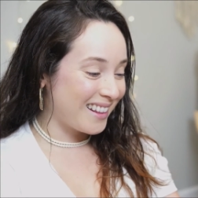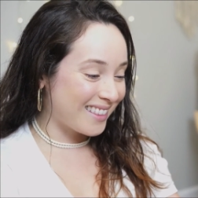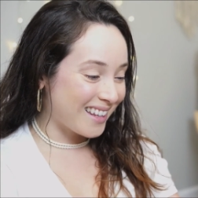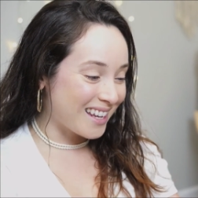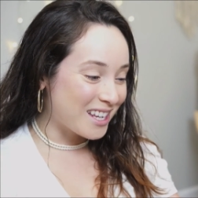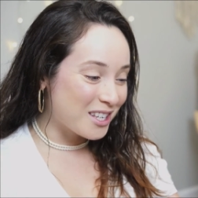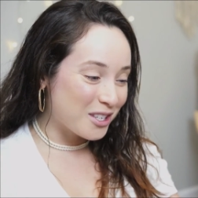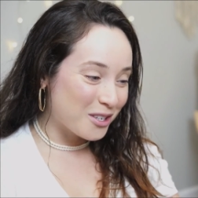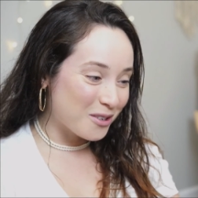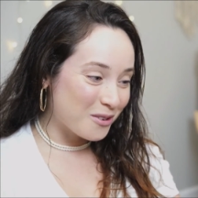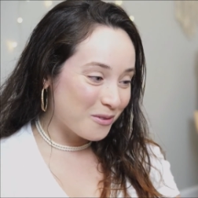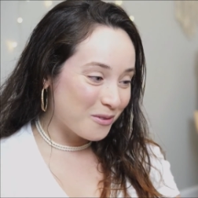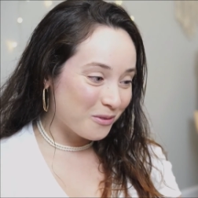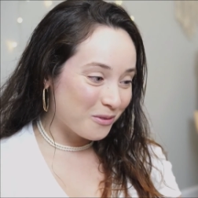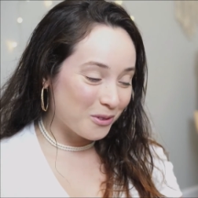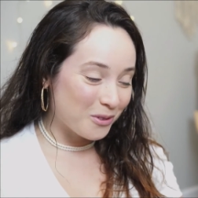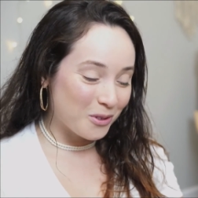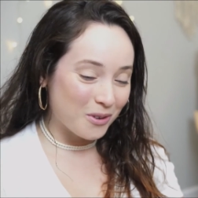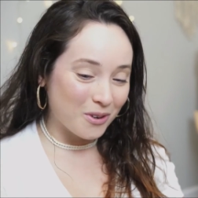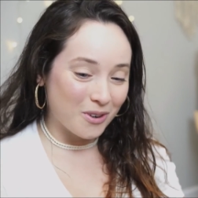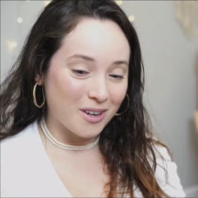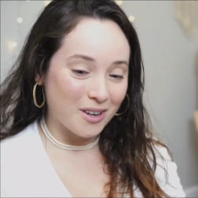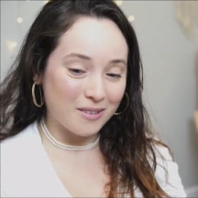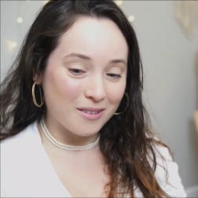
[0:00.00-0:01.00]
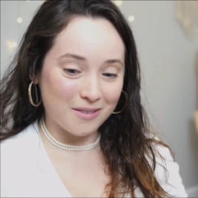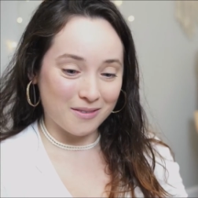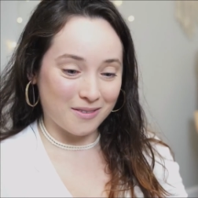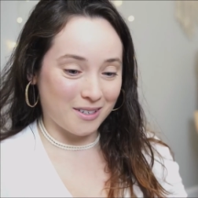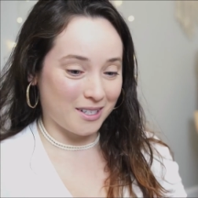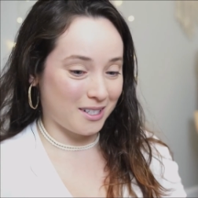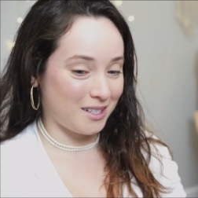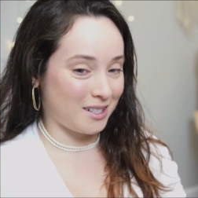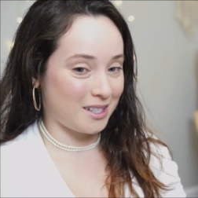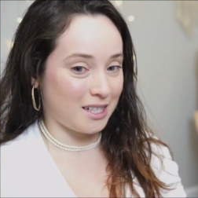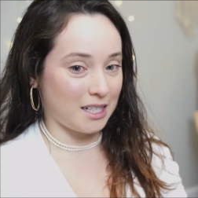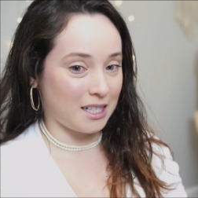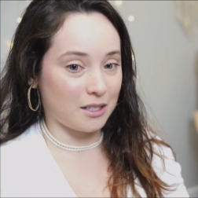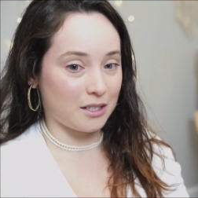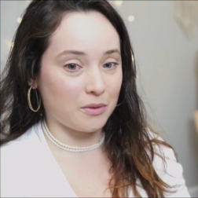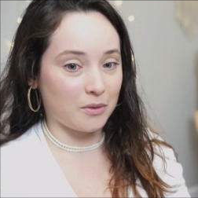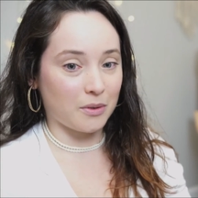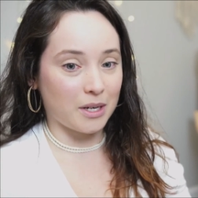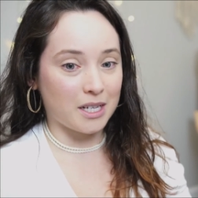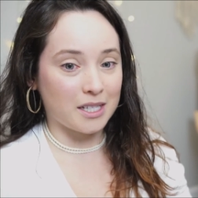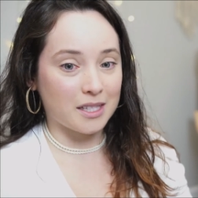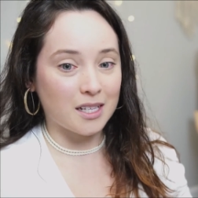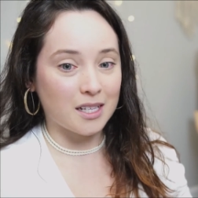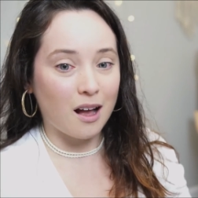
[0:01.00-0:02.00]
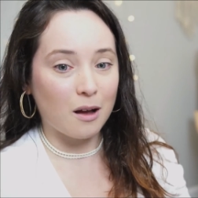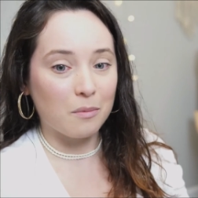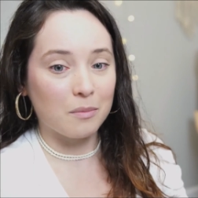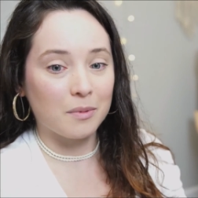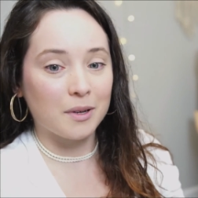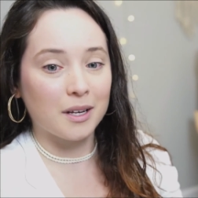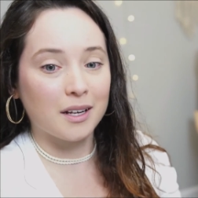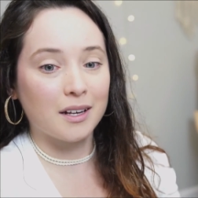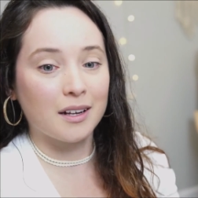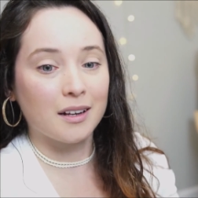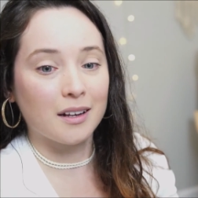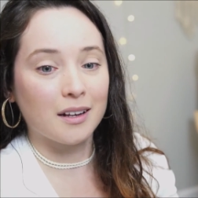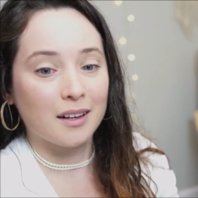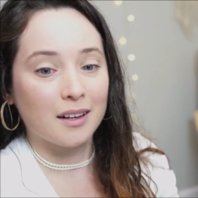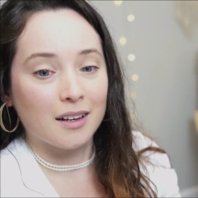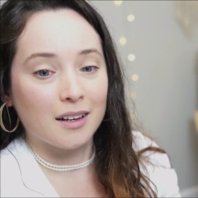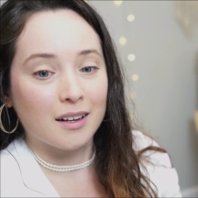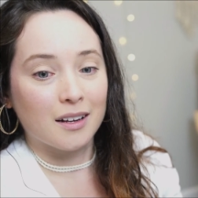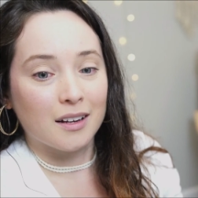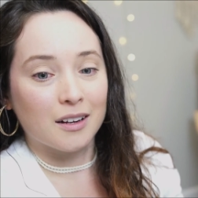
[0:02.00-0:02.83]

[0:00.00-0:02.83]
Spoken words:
Thank you, Flor. She said, great topic.